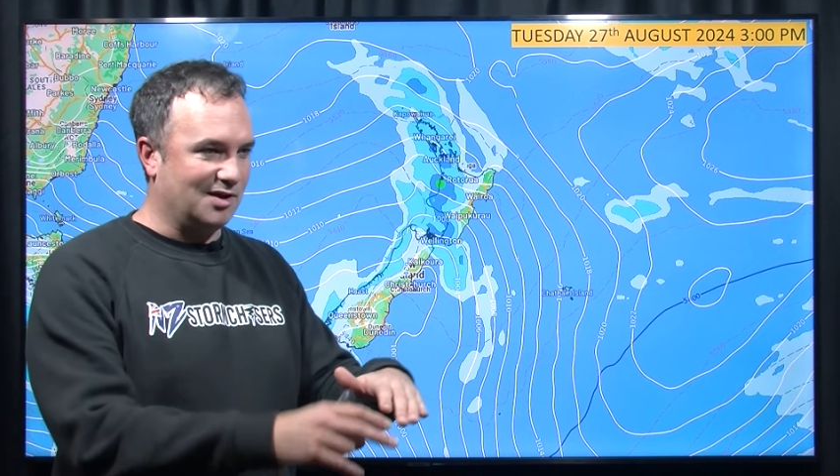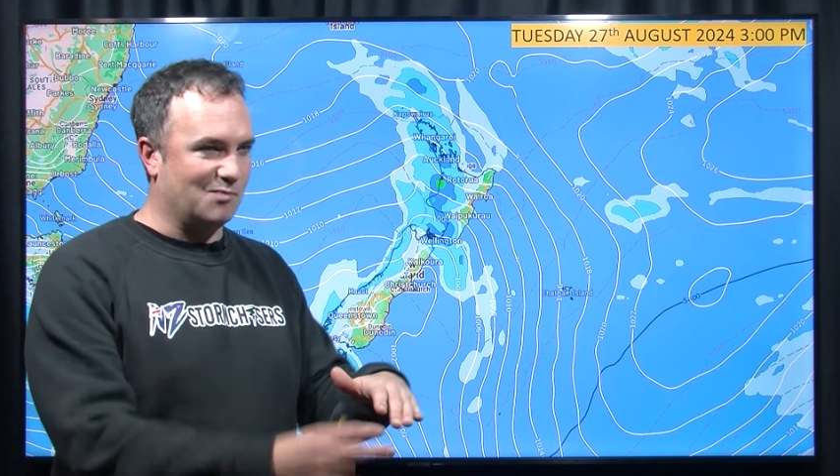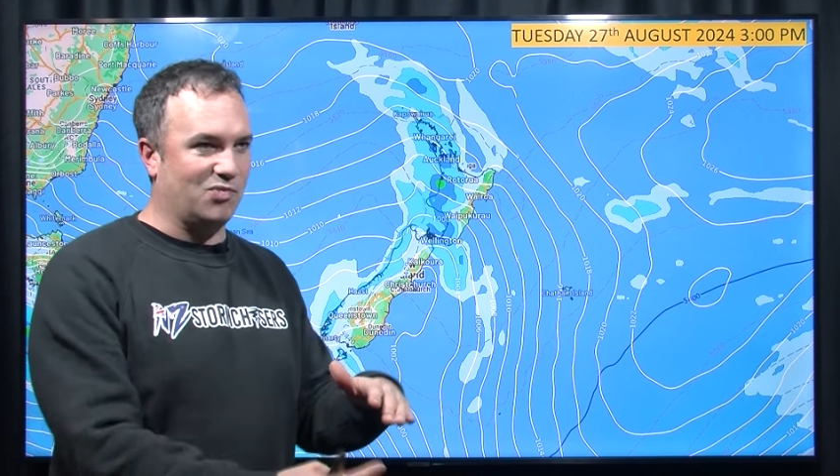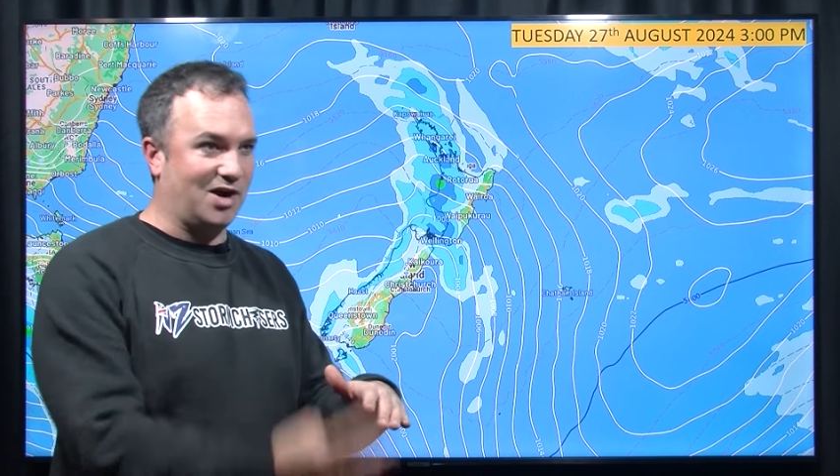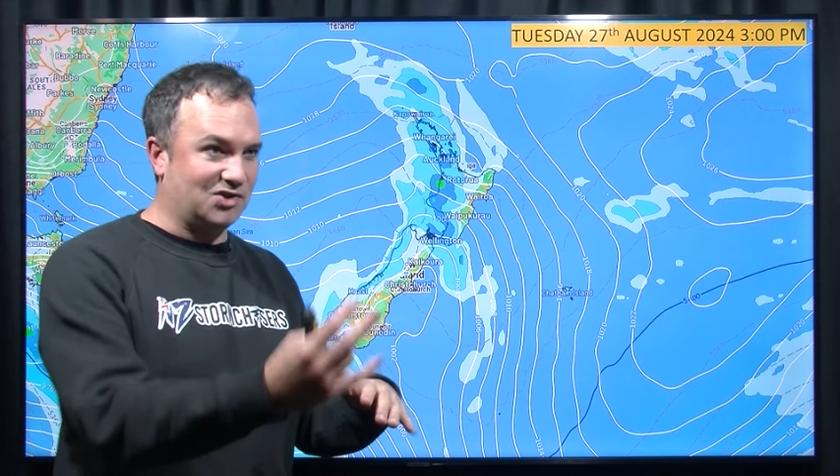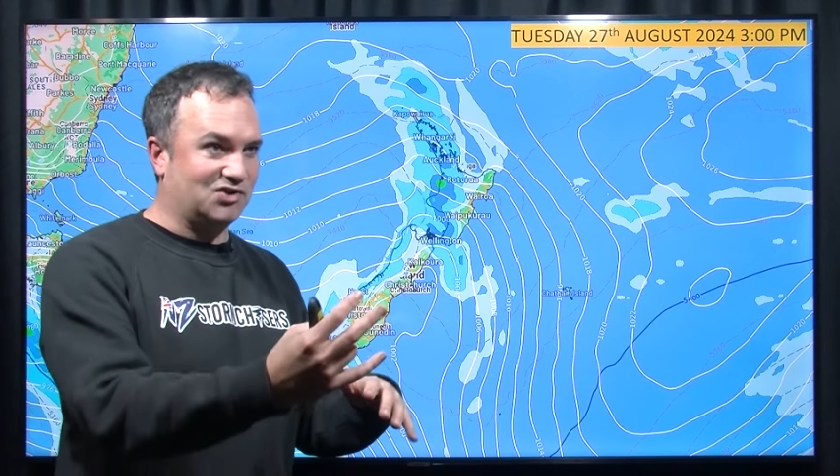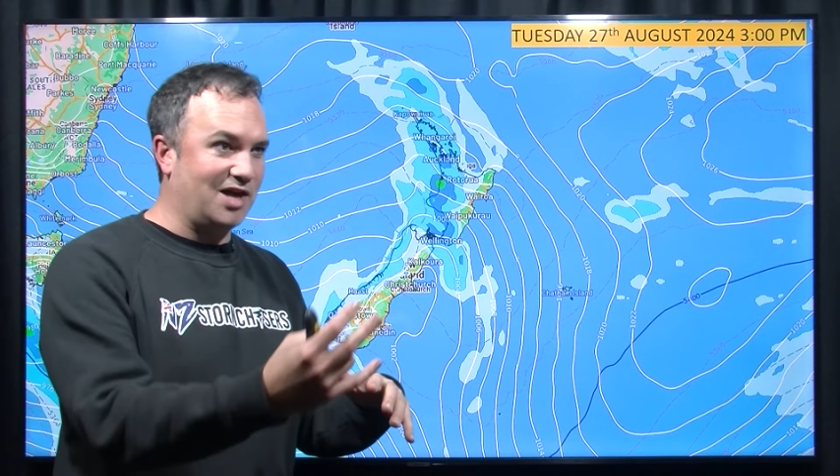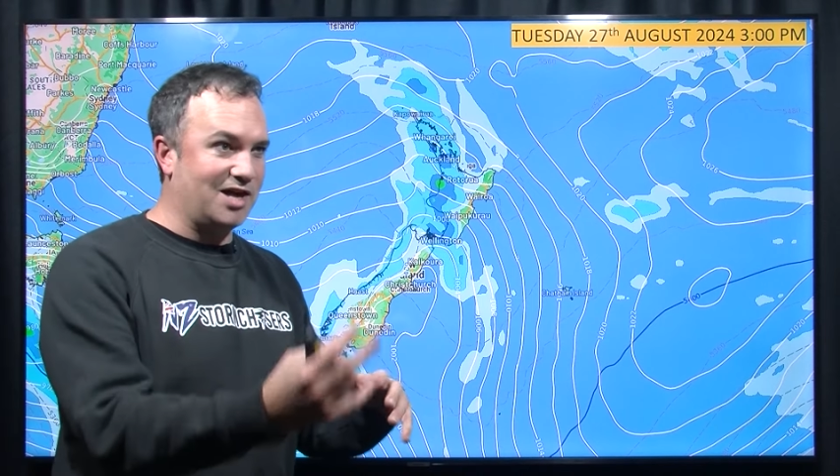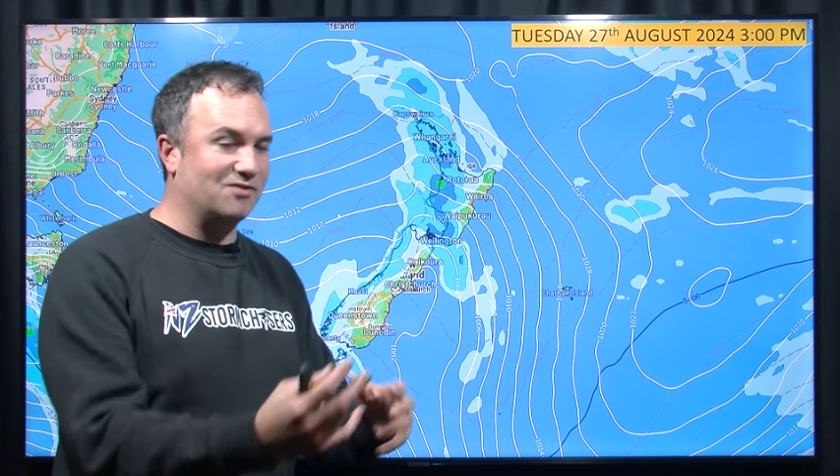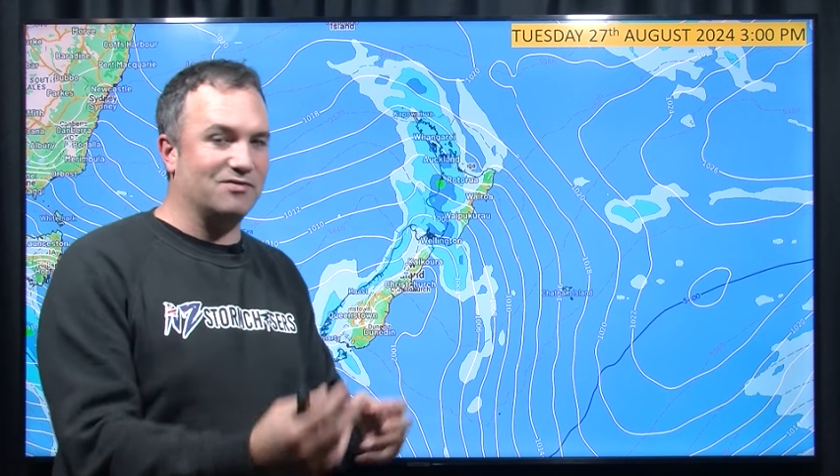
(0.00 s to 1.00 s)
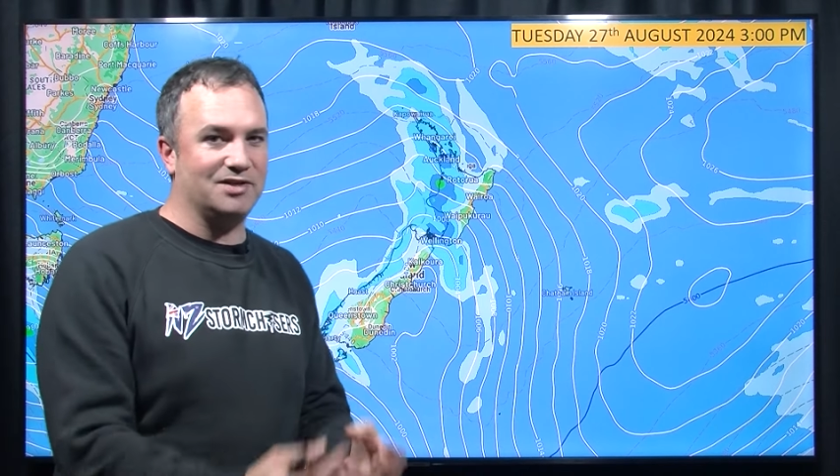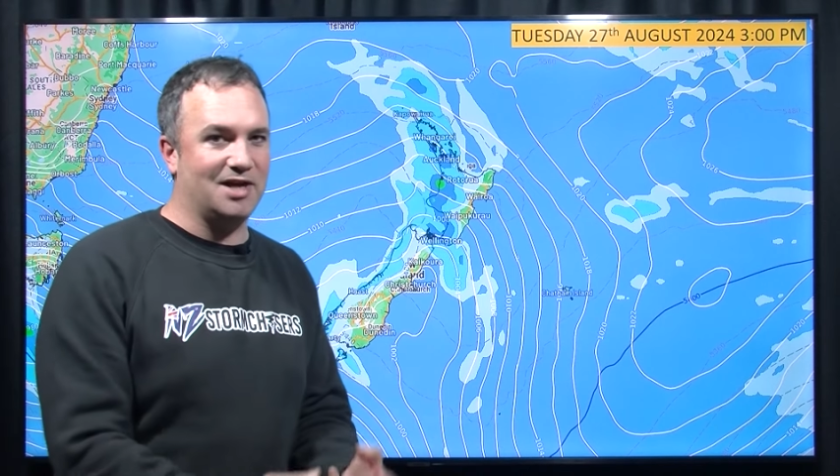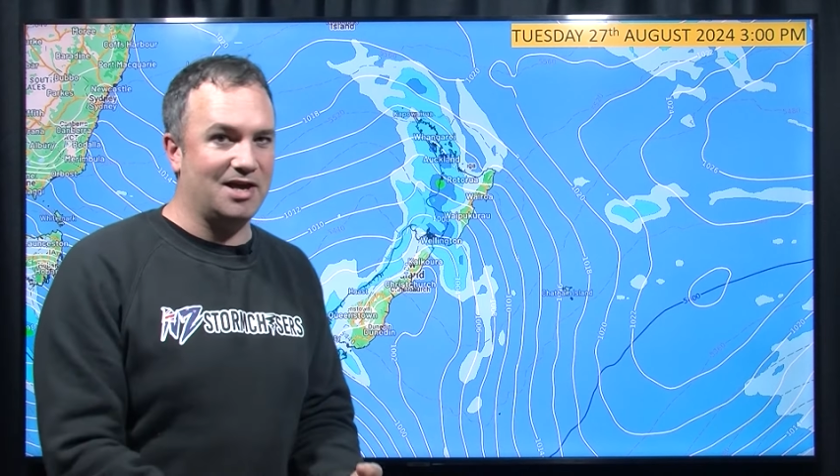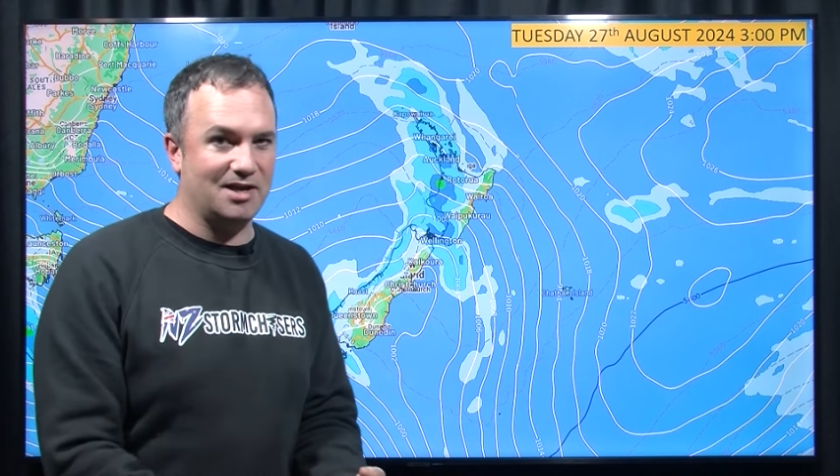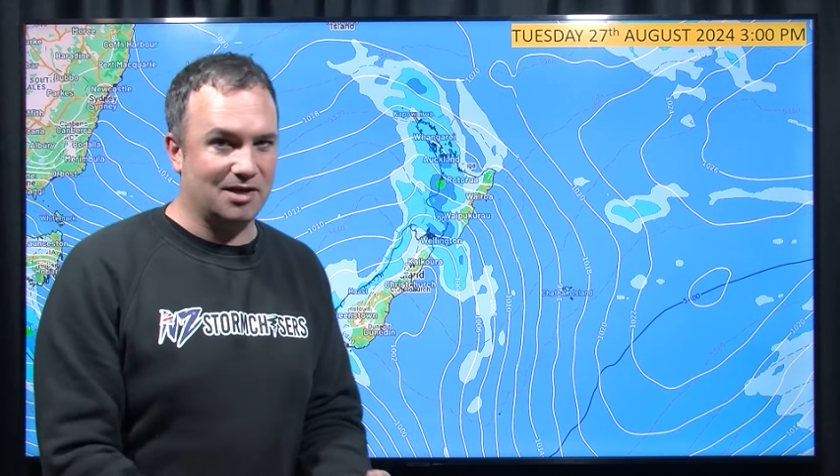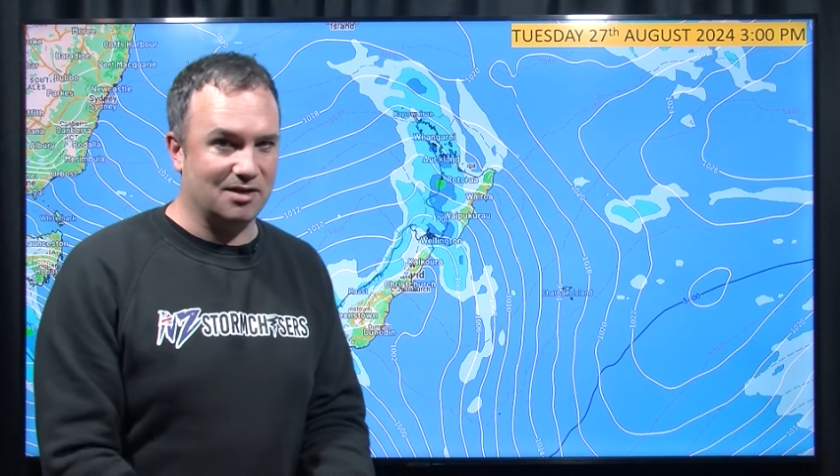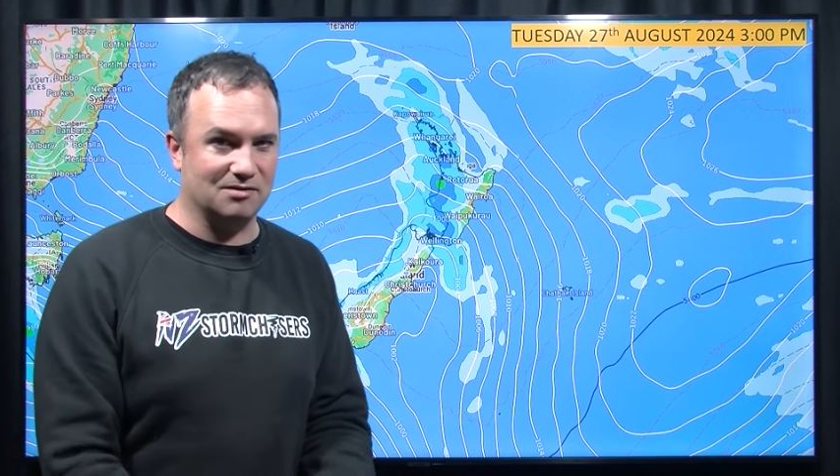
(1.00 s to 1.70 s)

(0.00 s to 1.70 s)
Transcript: it breaks later in the day